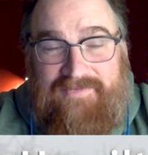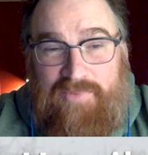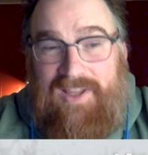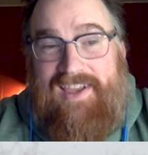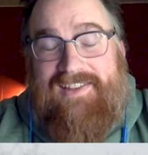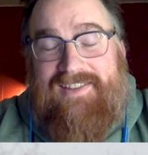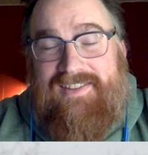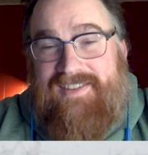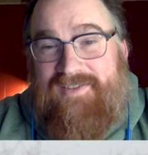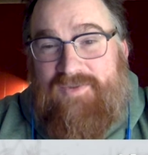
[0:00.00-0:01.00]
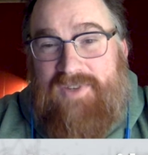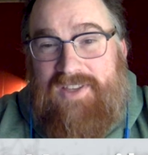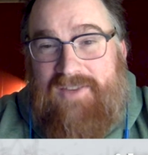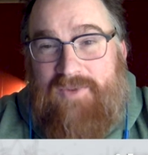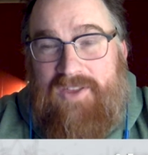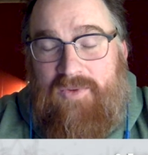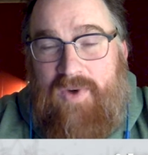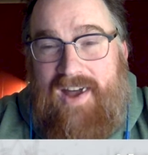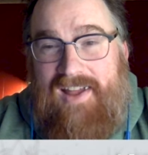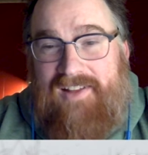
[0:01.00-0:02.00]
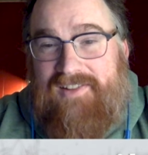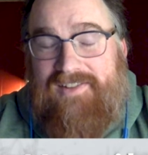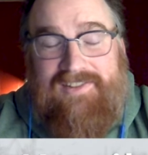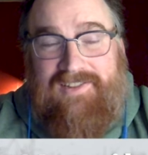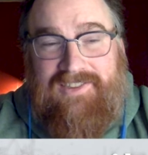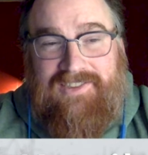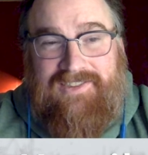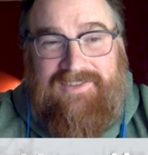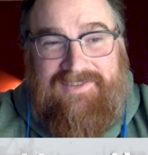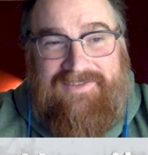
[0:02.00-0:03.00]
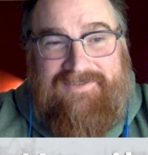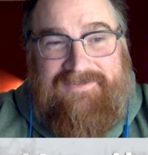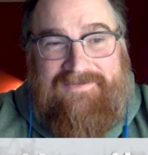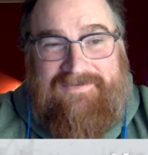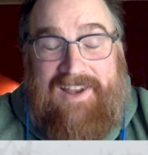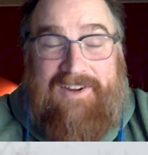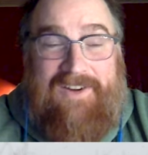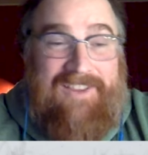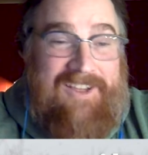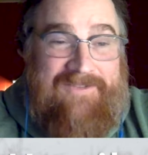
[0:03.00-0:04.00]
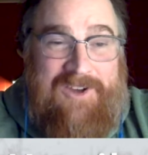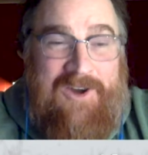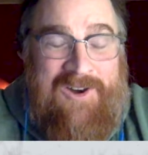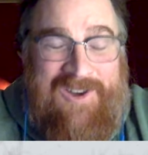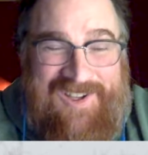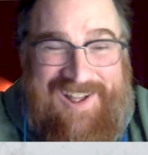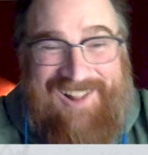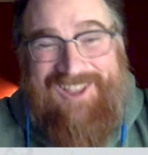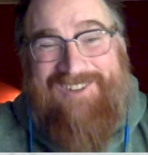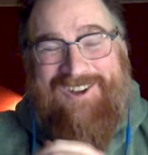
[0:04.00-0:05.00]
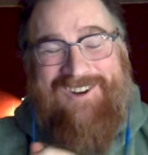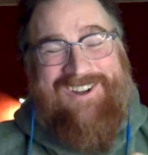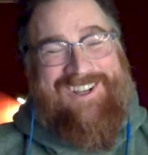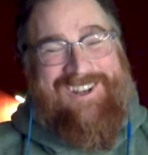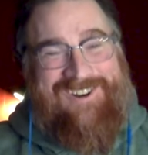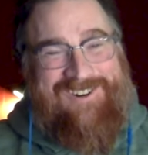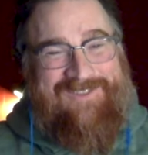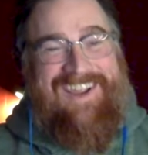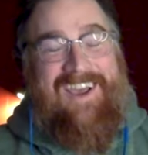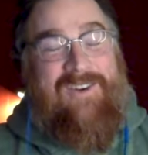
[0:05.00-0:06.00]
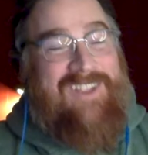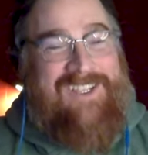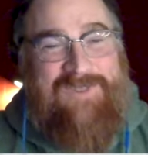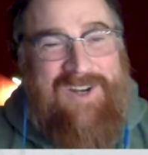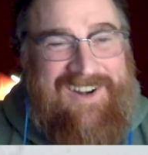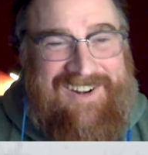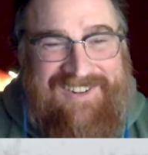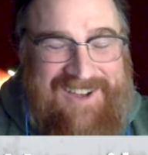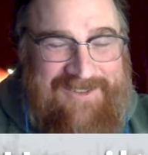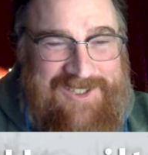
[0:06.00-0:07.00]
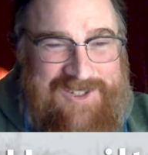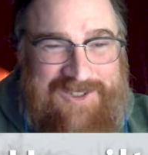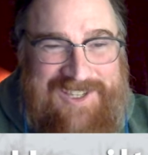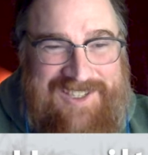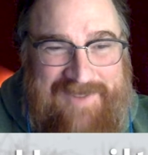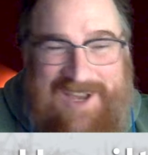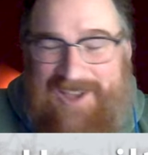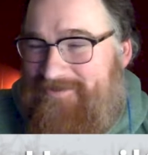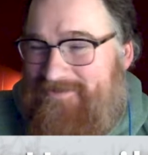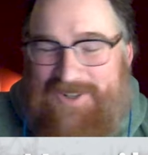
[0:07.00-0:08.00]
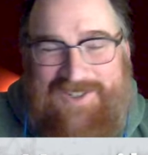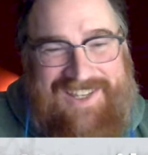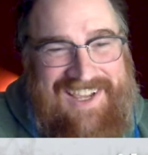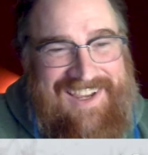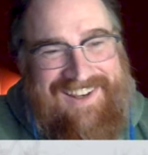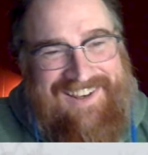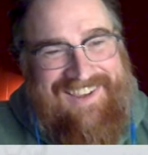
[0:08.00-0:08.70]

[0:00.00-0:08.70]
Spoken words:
place. It's really one of the wild. I don't know. I love Nome. I love going to Nome. And, well, that was Julie's and my first date.